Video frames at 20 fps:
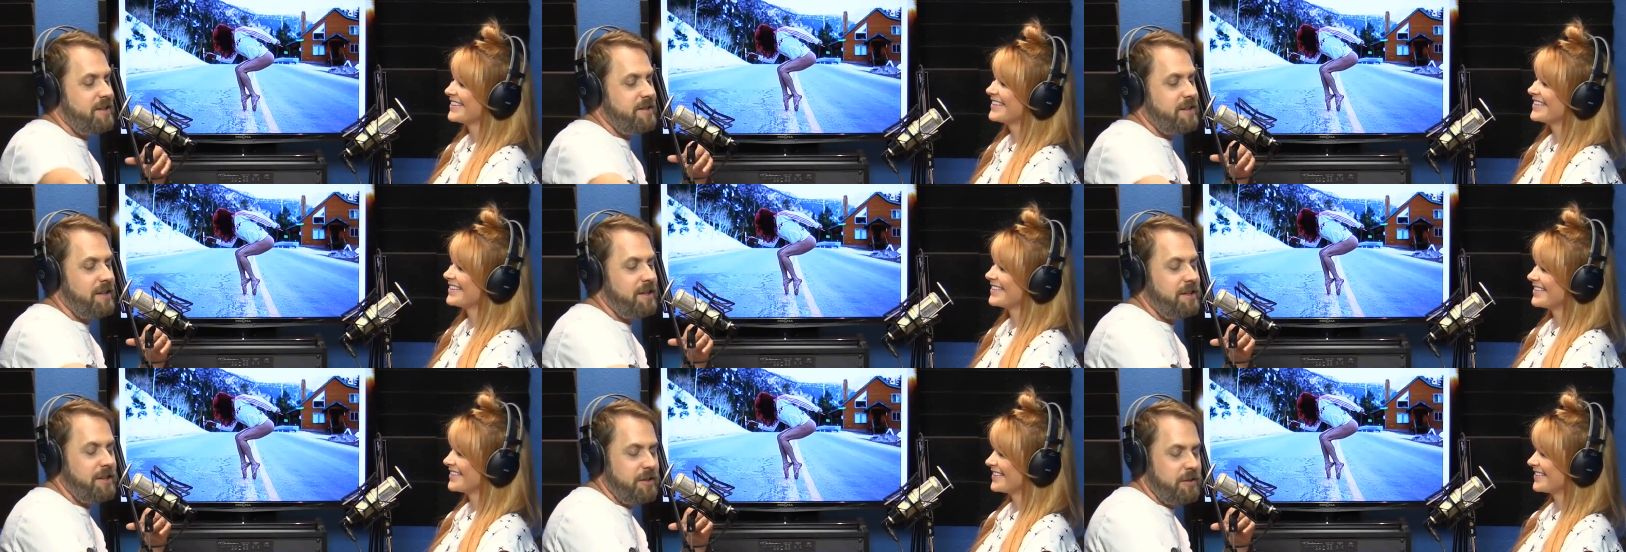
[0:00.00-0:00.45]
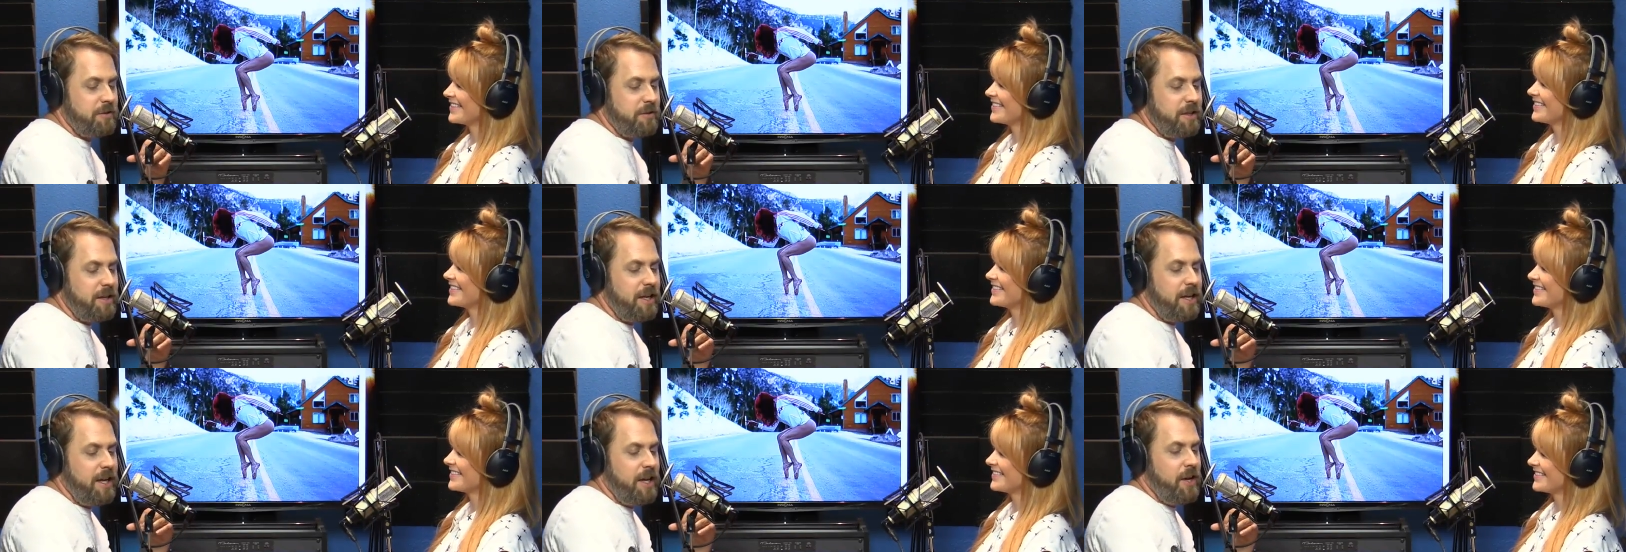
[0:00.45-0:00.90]
Speaker 1: That
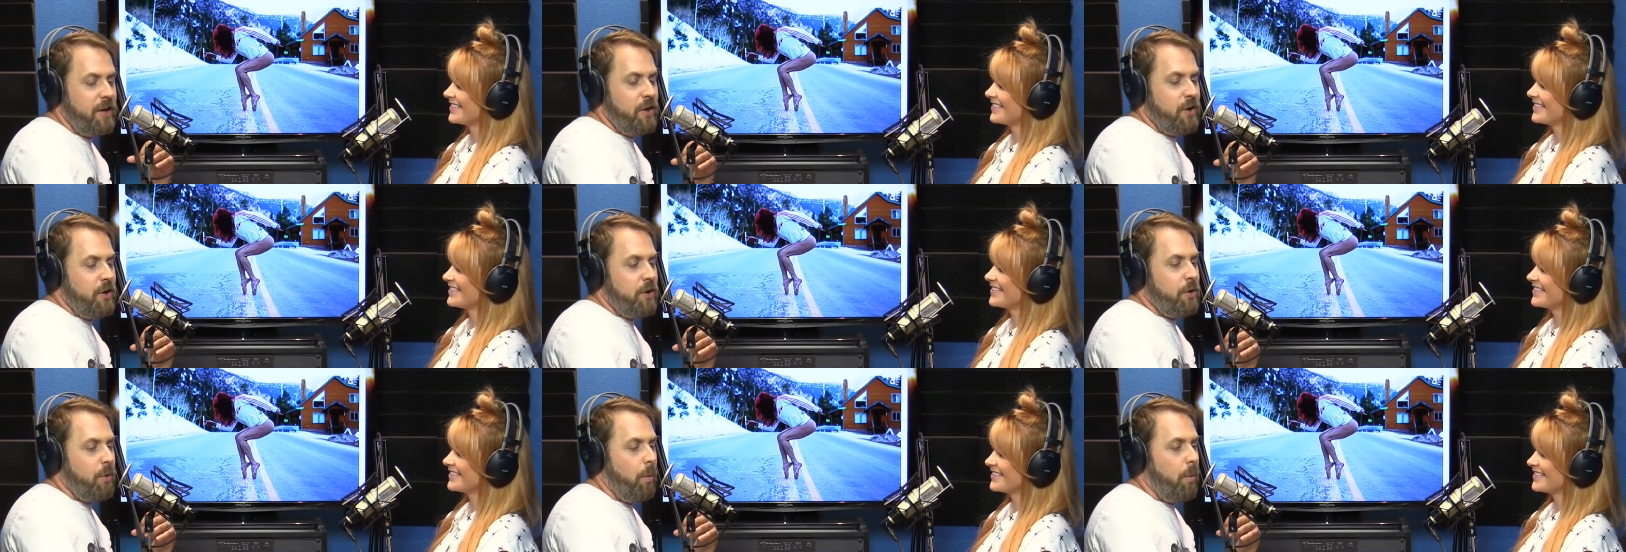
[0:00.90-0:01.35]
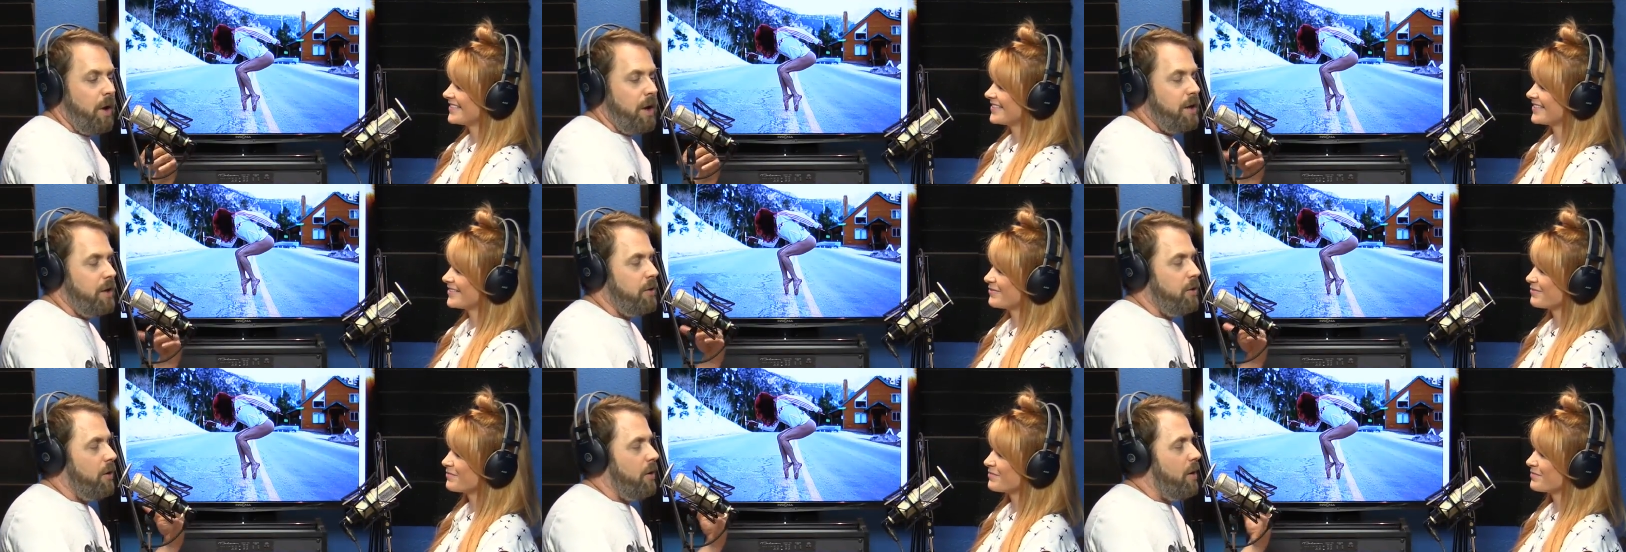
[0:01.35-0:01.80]
literally, what
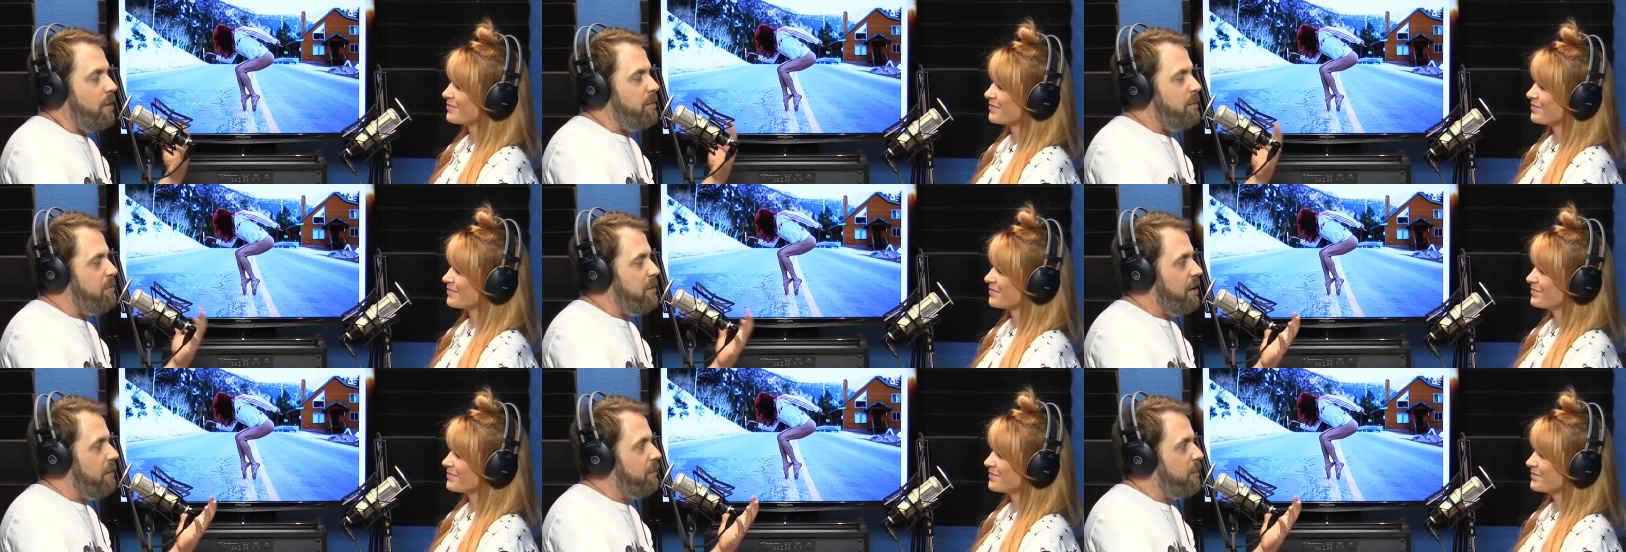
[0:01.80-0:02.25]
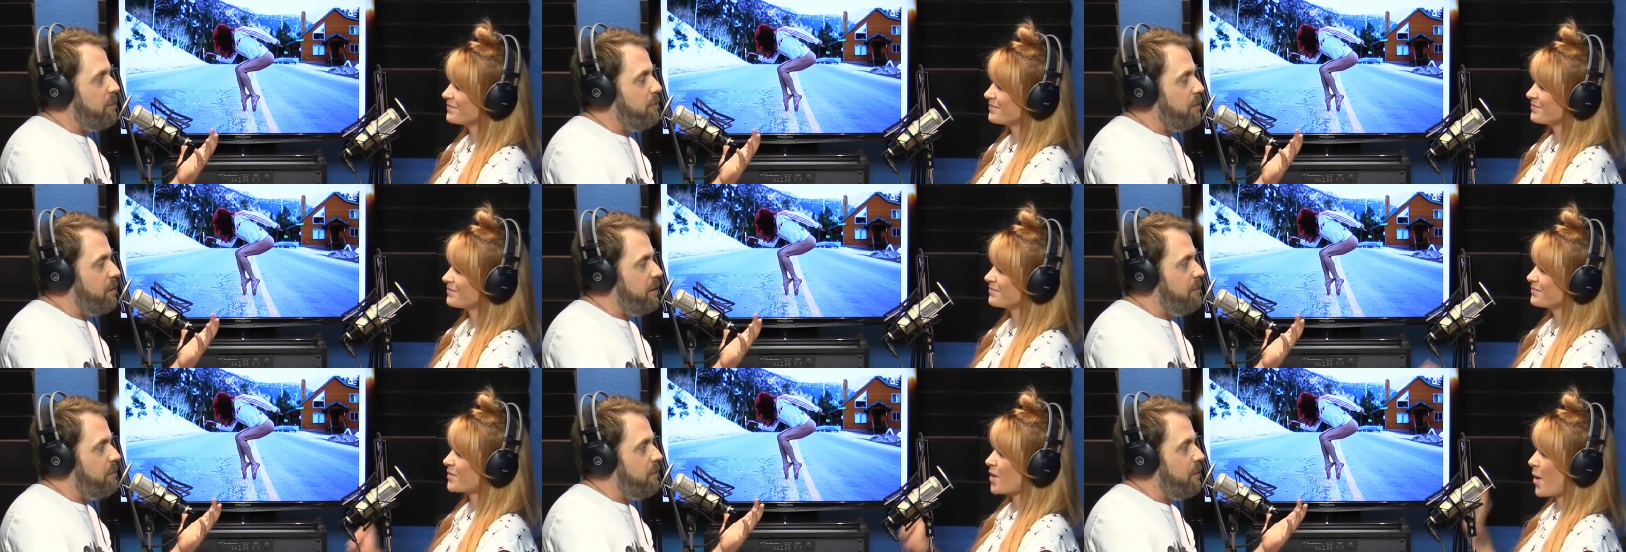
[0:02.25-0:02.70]
you know, I'm a big firm
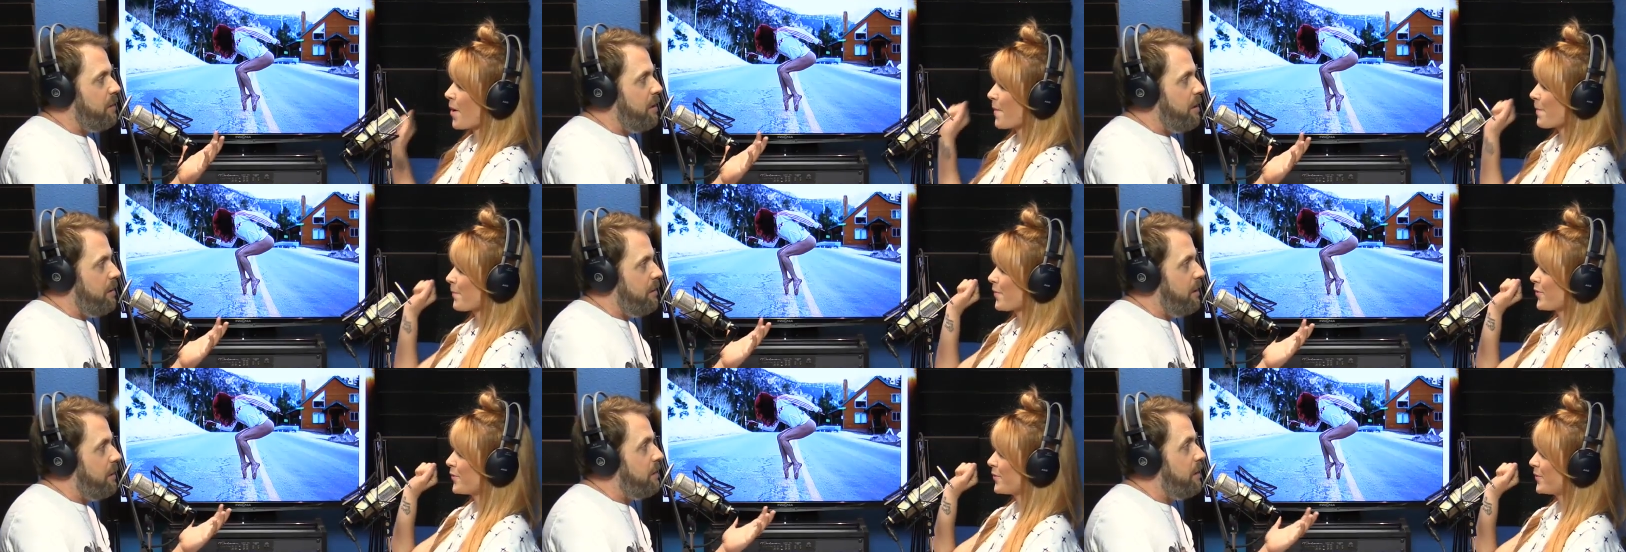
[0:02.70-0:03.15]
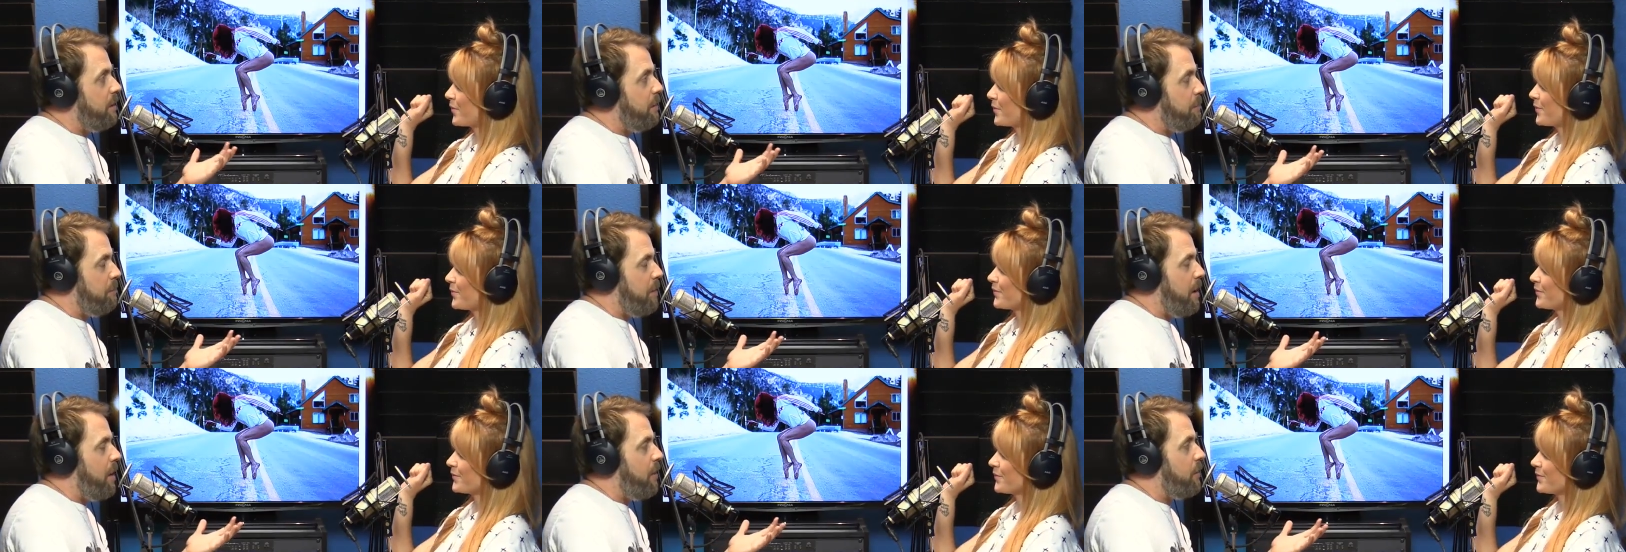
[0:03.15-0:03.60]
believer in the in the
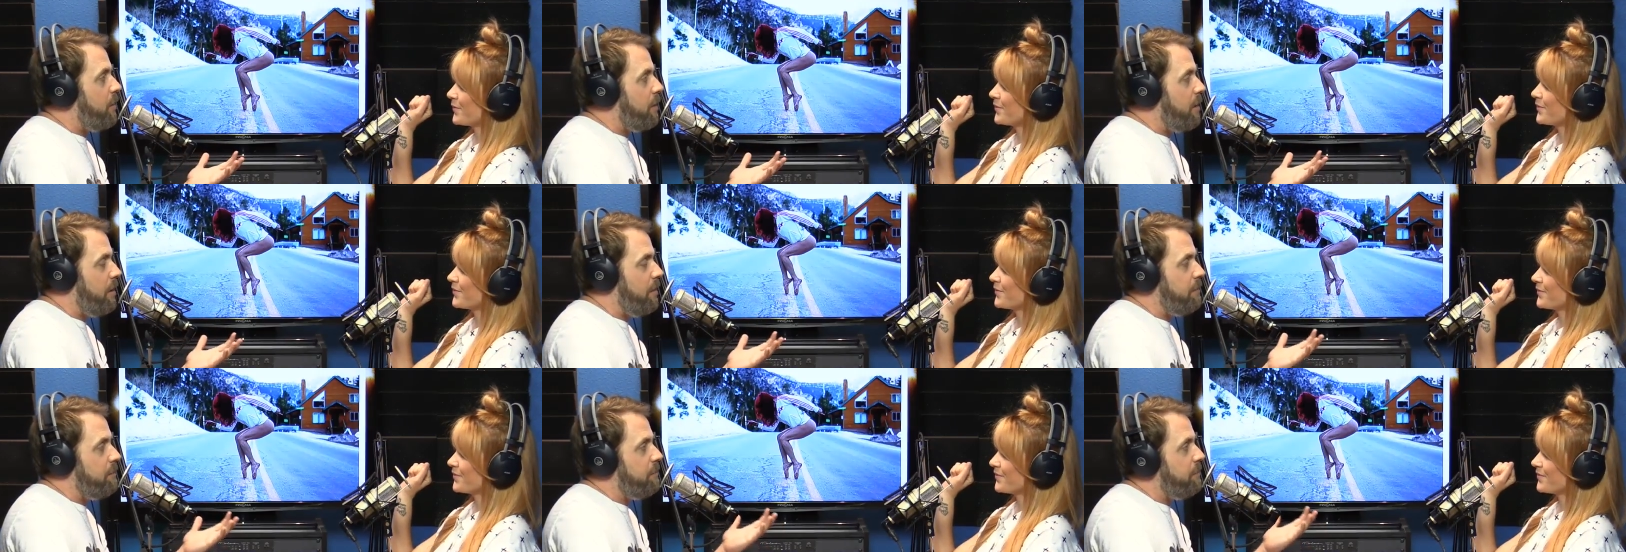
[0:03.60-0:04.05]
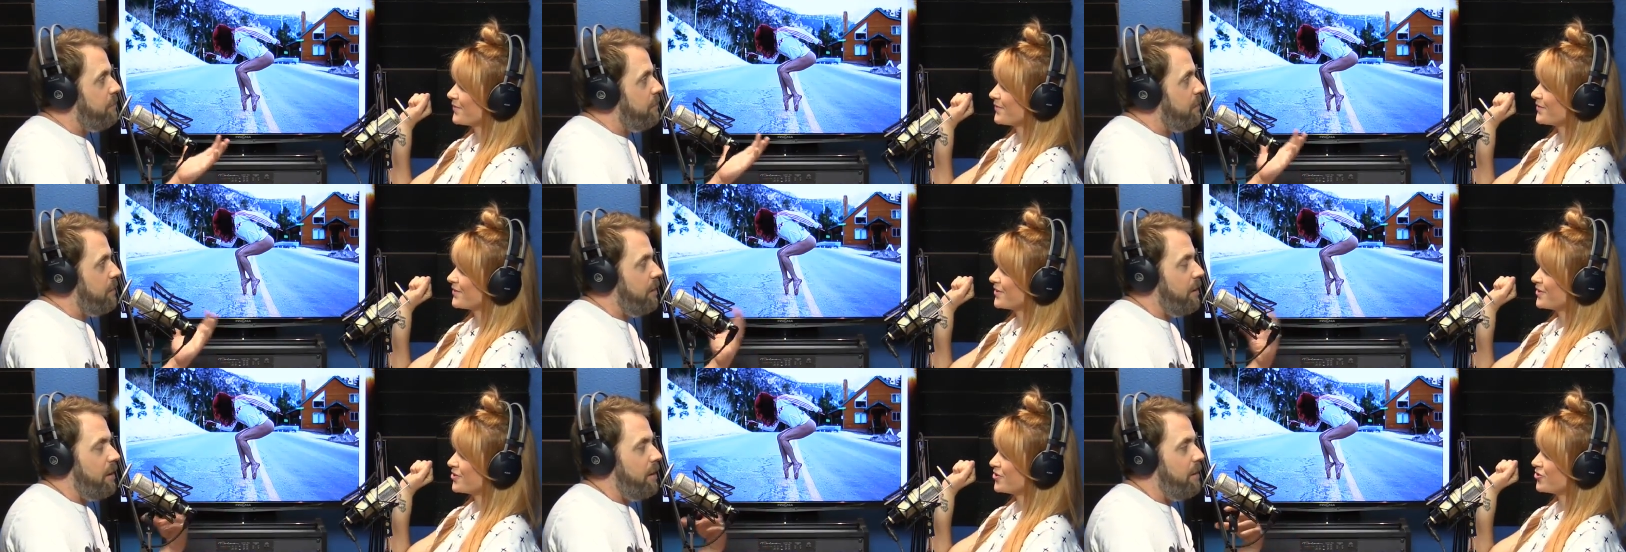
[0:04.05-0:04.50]
power of
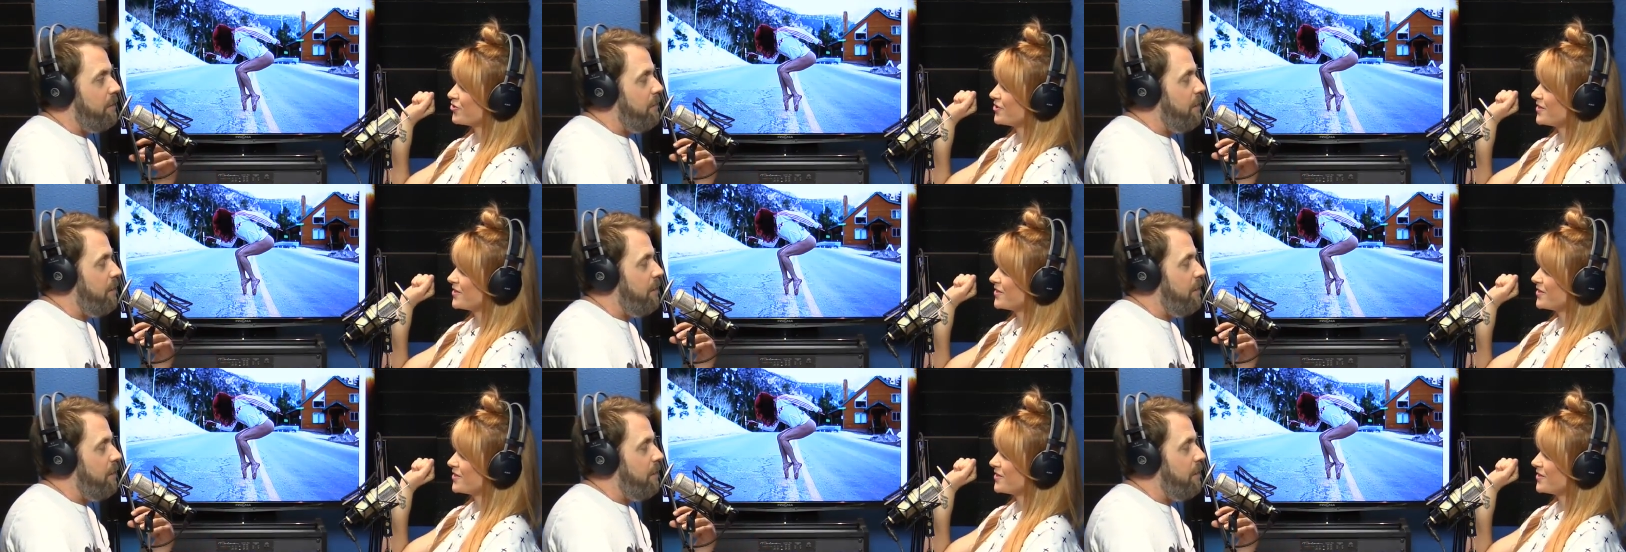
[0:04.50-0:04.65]
of,